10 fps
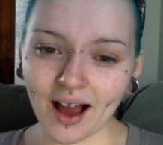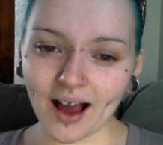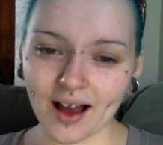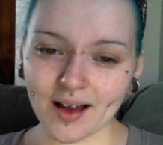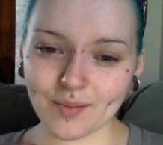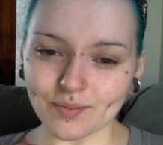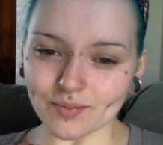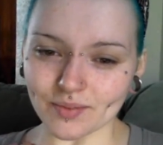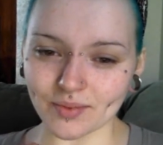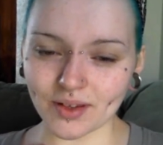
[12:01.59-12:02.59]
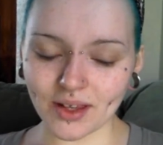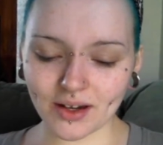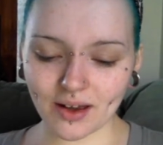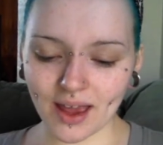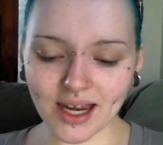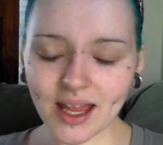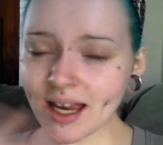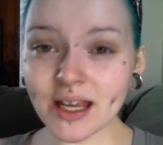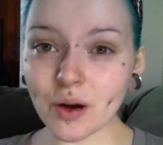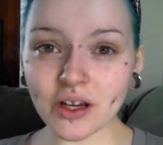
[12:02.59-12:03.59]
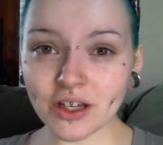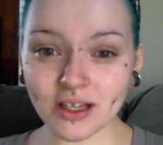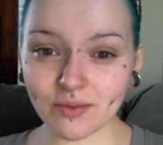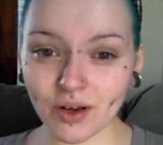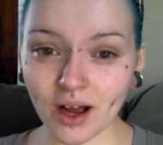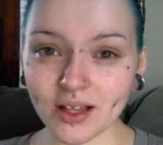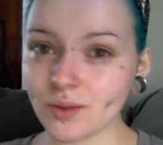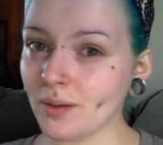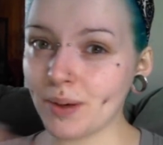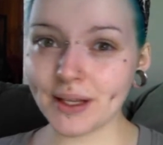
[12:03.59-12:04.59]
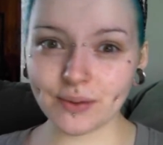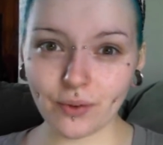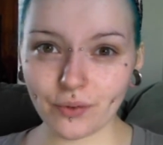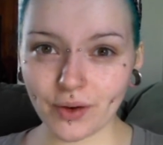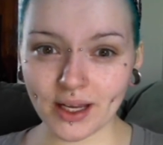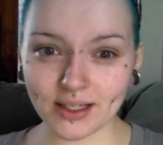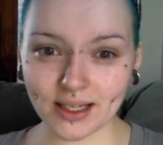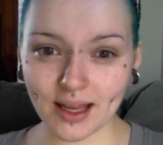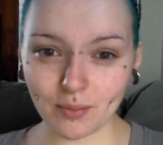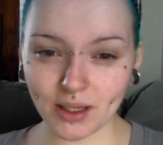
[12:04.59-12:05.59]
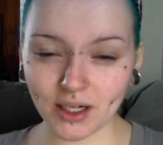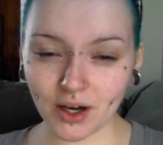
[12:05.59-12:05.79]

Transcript: any questions in regards to it, please feel free to let me